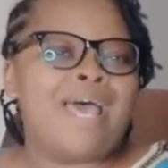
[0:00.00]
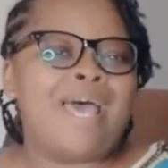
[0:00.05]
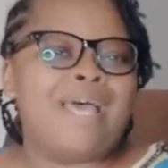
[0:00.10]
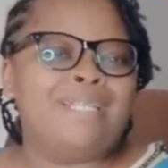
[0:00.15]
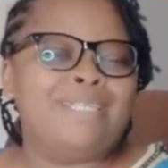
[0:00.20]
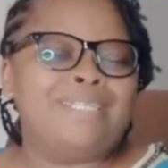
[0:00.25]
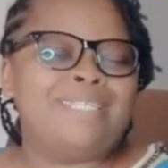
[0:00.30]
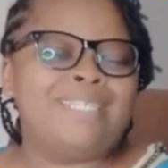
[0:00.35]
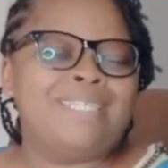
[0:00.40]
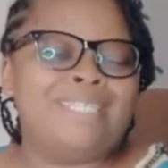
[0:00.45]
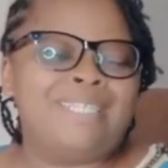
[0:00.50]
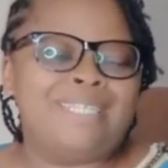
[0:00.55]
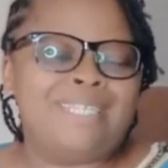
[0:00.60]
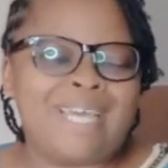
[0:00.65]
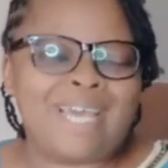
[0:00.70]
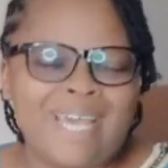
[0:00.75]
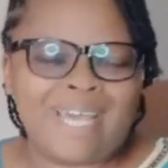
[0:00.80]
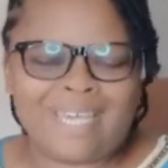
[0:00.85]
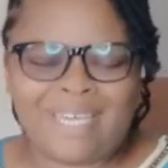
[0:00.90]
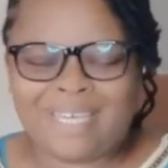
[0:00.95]
And
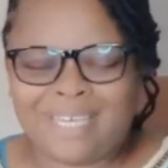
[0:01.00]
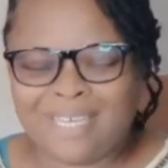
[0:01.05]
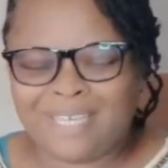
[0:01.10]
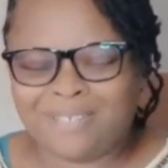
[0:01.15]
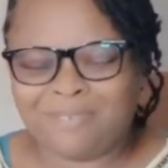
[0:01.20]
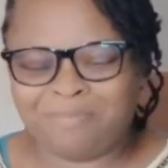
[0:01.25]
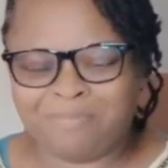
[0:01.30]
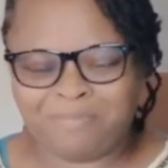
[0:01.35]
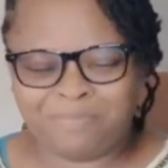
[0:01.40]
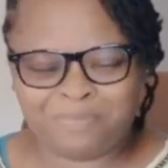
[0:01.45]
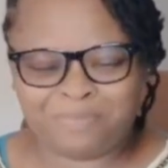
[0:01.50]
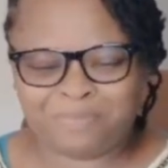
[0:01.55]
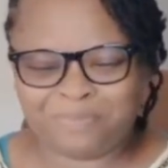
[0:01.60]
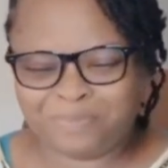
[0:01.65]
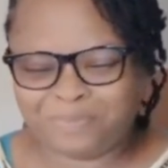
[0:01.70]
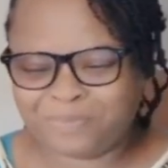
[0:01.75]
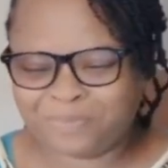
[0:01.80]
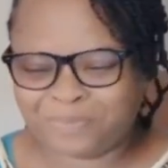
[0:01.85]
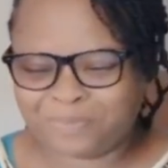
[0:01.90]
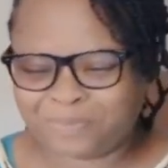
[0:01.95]
today,
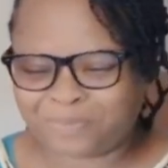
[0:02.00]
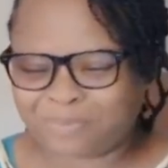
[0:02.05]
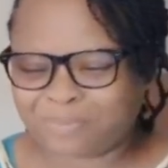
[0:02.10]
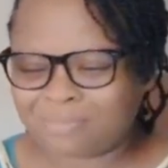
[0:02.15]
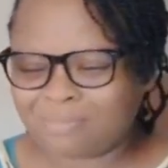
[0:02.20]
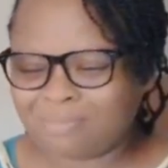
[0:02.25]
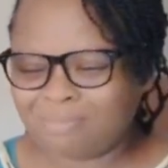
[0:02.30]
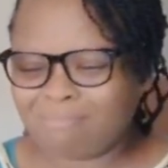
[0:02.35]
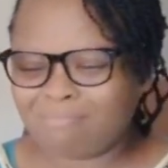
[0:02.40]
hmm,